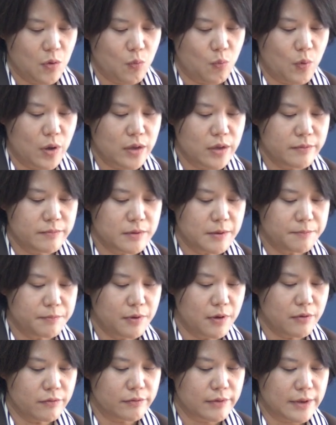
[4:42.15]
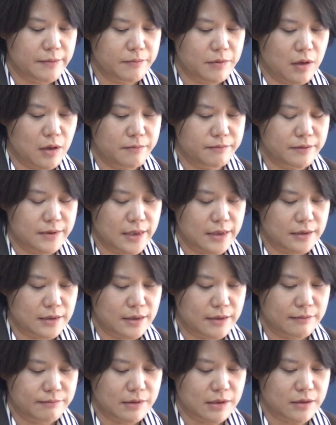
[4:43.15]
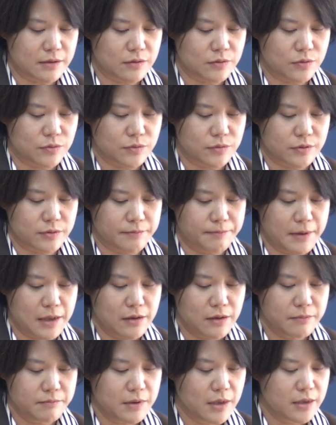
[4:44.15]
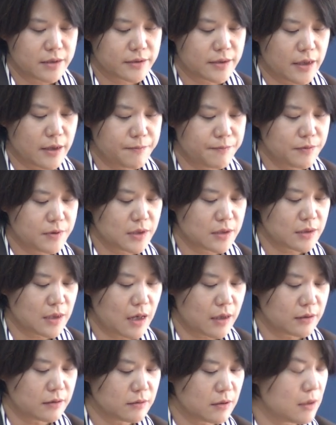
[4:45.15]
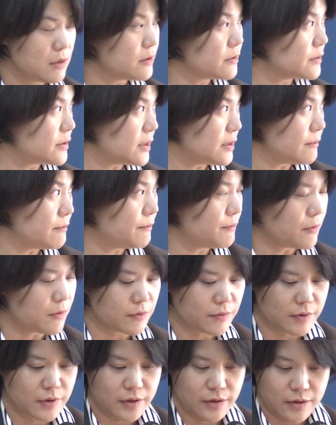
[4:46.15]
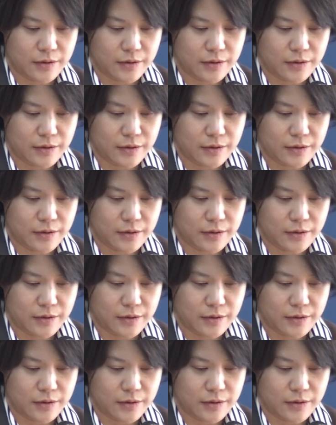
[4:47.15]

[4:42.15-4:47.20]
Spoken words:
One of the program objectives is to develop therapeutic technology for